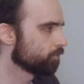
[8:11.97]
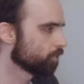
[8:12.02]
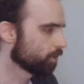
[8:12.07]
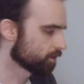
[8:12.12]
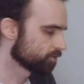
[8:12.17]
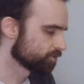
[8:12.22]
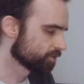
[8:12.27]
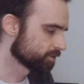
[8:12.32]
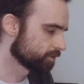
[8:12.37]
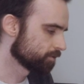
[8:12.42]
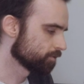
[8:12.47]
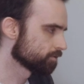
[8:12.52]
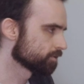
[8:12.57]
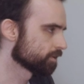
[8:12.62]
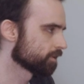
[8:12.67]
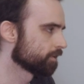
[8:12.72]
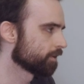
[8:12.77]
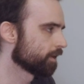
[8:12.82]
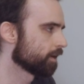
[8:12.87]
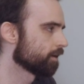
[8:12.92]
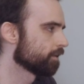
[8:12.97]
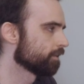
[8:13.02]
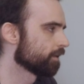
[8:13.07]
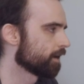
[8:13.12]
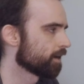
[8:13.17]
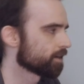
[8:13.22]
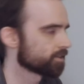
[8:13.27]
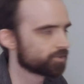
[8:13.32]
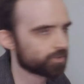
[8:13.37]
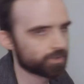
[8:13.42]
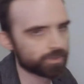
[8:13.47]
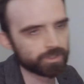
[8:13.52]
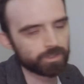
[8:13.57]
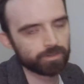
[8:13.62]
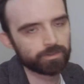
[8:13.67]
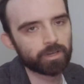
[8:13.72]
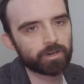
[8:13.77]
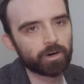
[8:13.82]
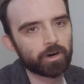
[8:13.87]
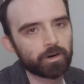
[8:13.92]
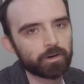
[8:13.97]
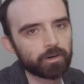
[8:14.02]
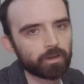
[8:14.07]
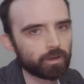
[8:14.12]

you can just use an asterisk there,